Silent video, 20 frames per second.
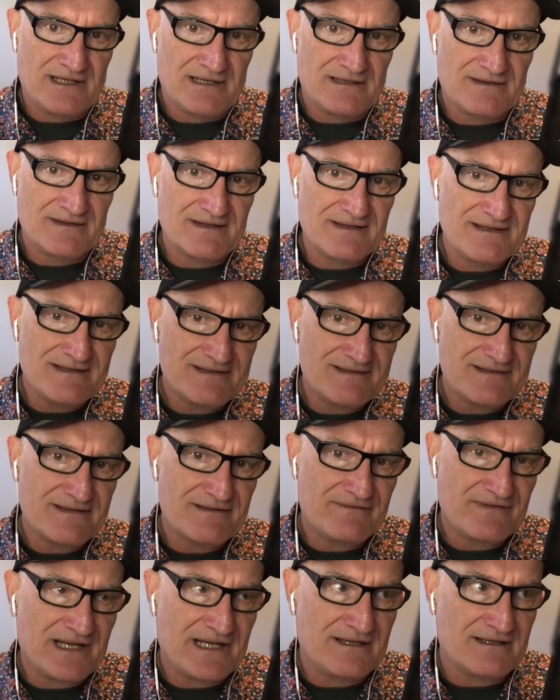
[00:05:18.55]
And this
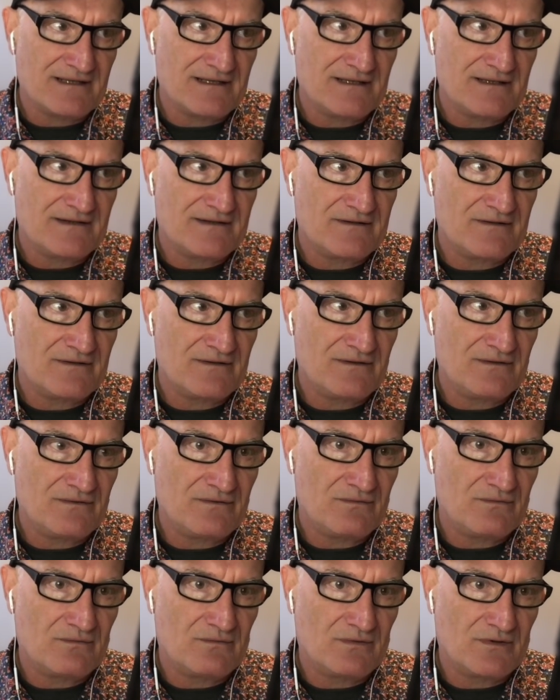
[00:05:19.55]
event at
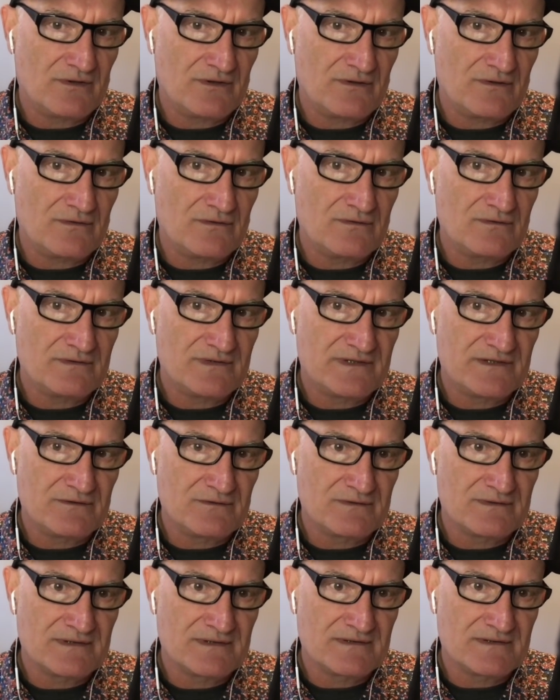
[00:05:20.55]
the Royal
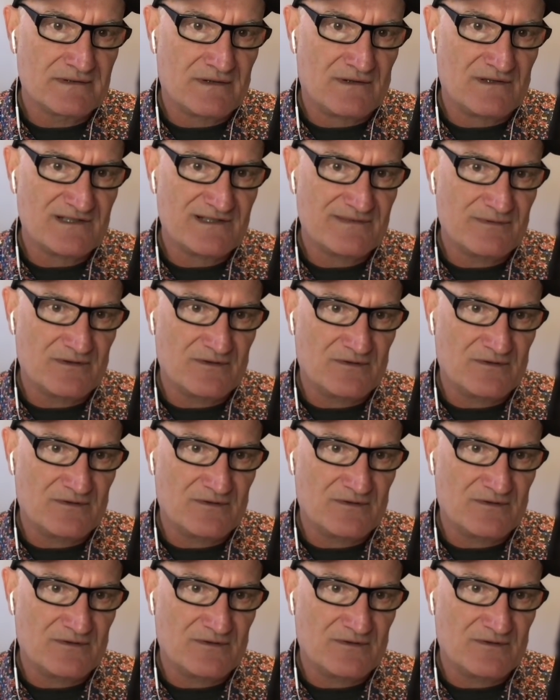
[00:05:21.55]
Children's Hospital,